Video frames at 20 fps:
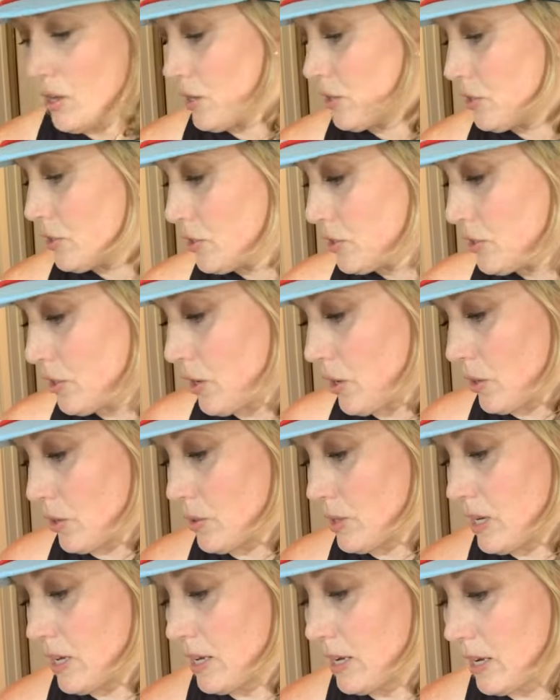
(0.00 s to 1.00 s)

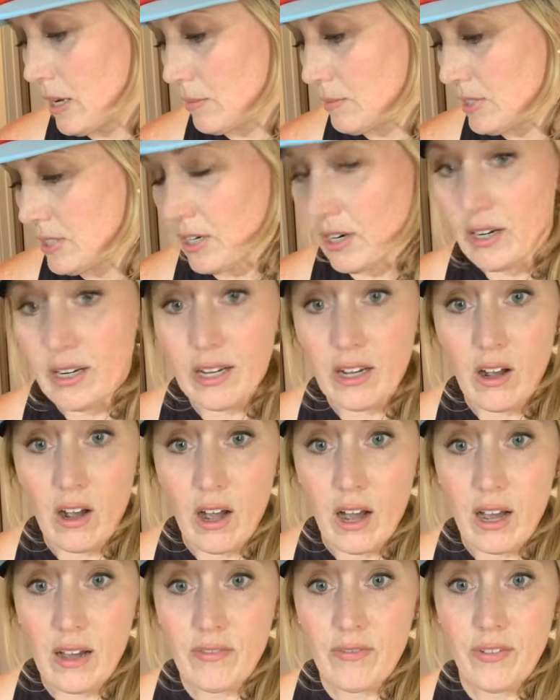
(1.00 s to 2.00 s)
So I'm starting
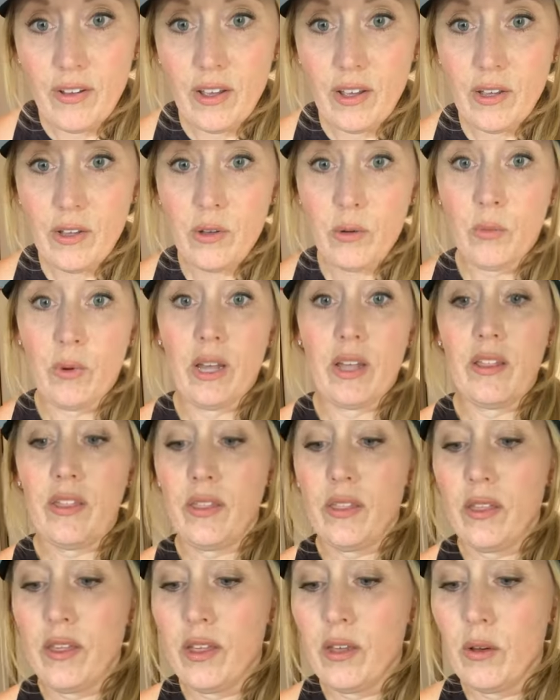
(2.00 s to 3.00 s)
off
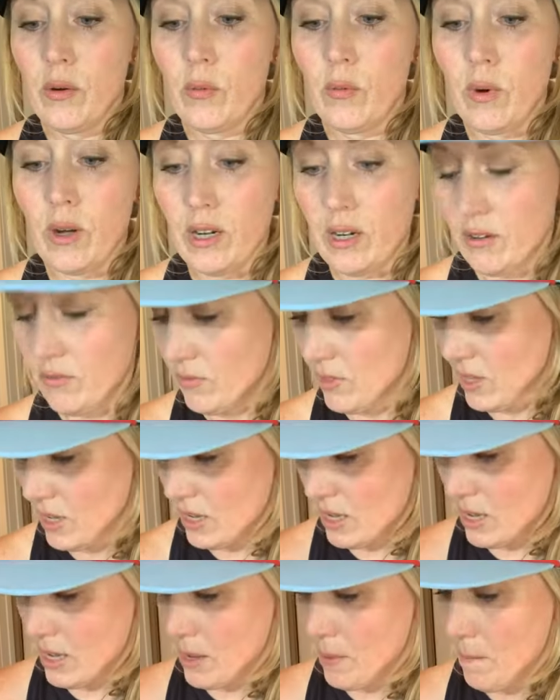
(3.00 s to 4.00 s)
with one of
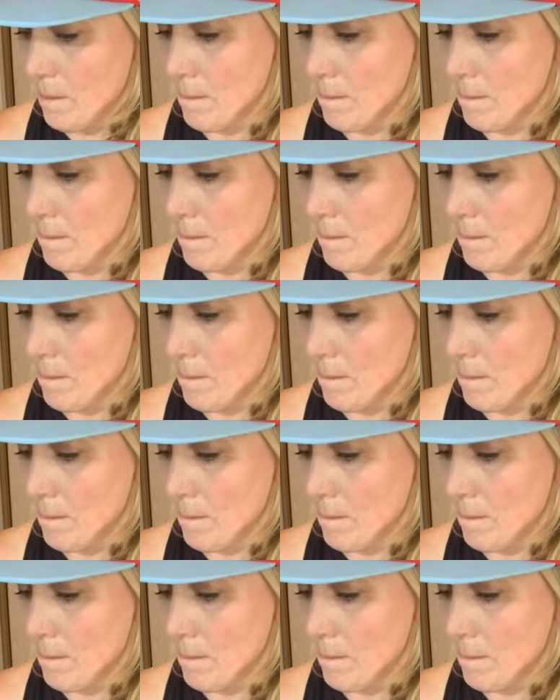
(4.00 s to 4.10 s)
the